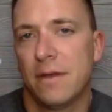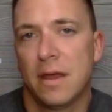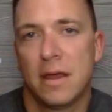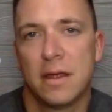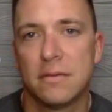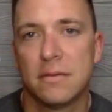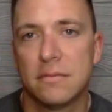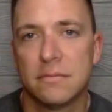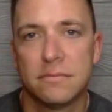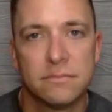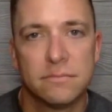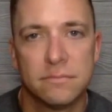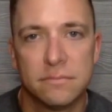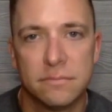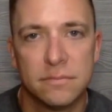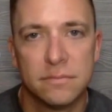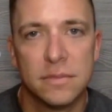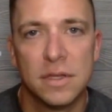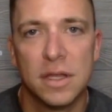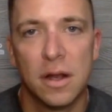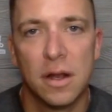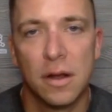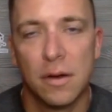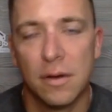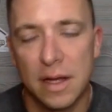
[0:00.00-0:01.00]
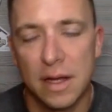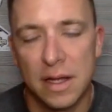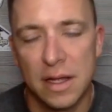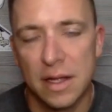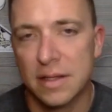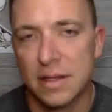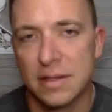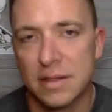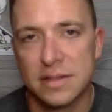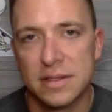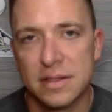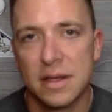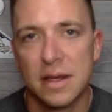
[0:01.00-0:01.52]
and you know it,
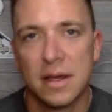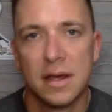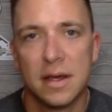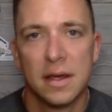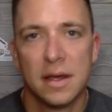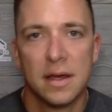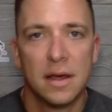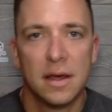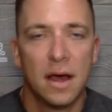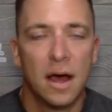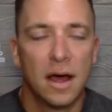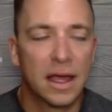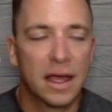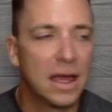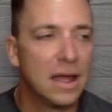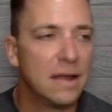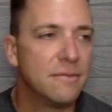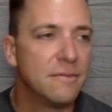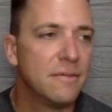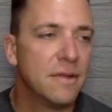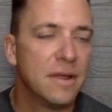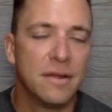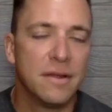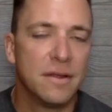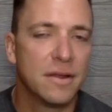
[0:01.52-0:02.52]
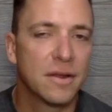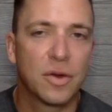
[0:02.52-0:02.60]
it's again